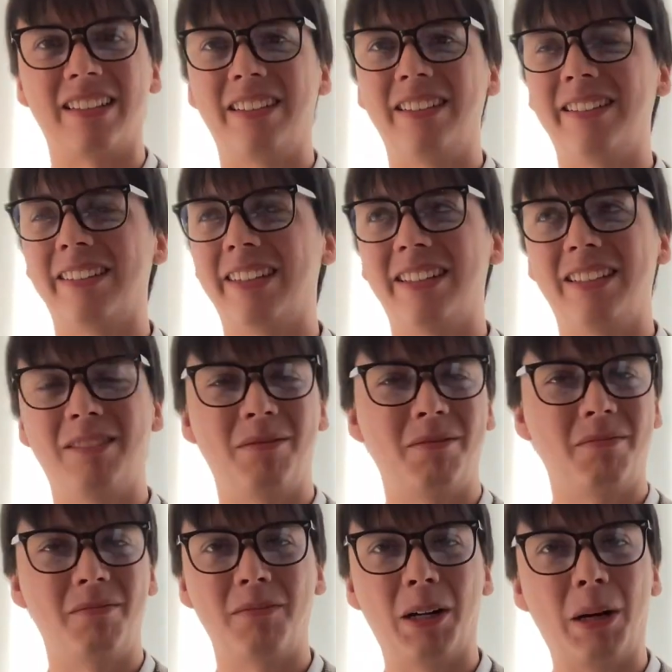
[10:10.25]
and you're
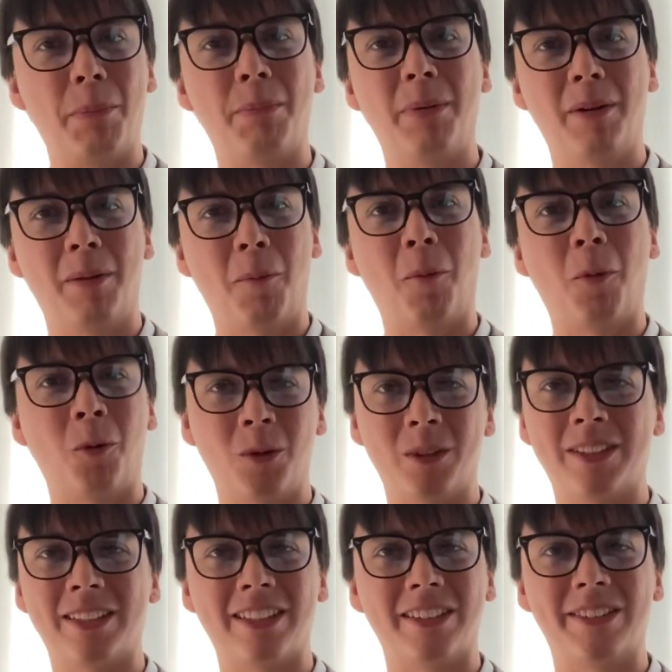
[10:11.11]
getting a bit more
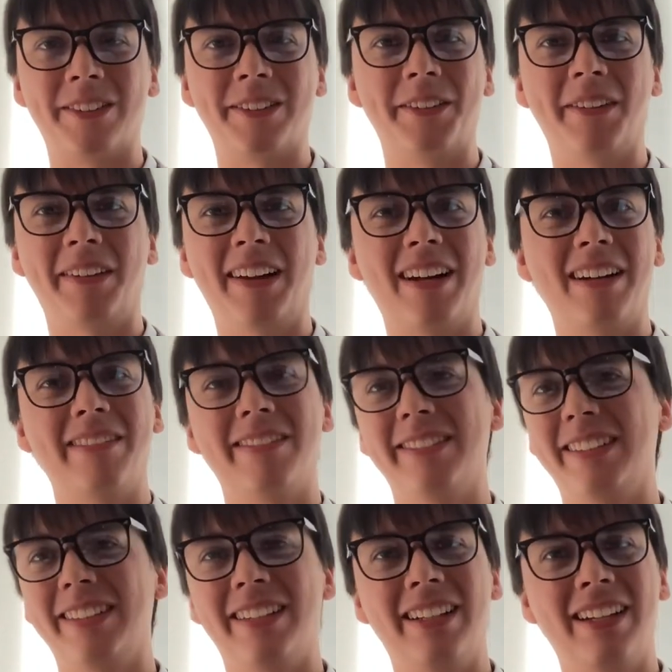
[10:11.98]
cereal out of
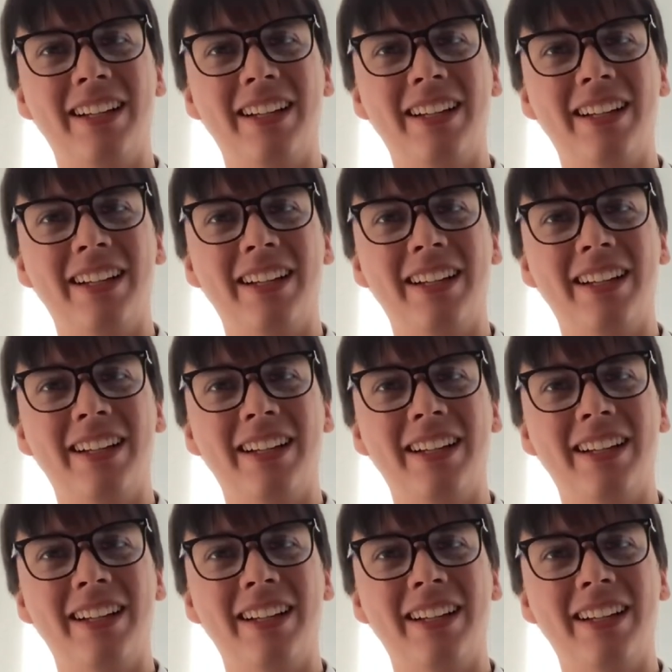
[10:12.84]
it.